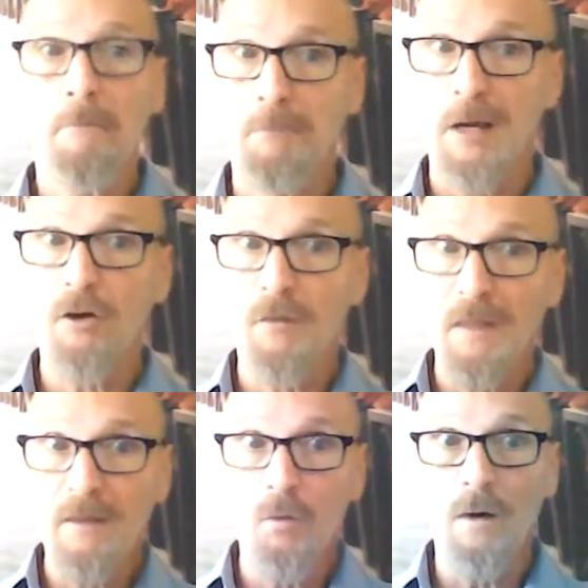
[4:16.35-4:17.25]
bigger
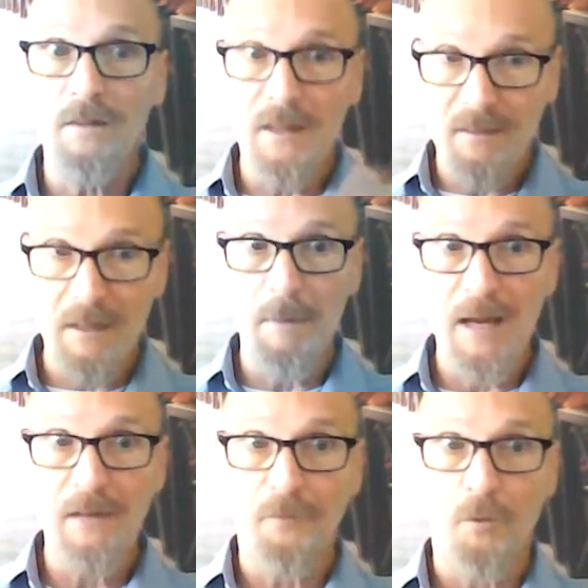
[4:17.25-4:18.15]
than the one that they
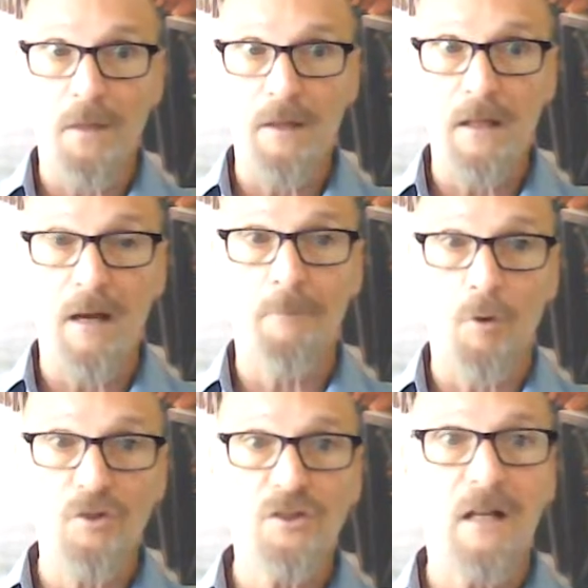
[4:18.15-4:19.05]
made for the uh,
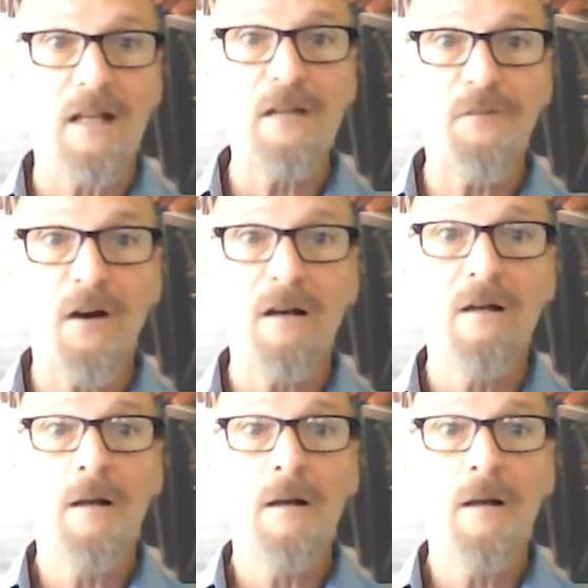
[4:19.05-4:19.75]
Burj Khalifa,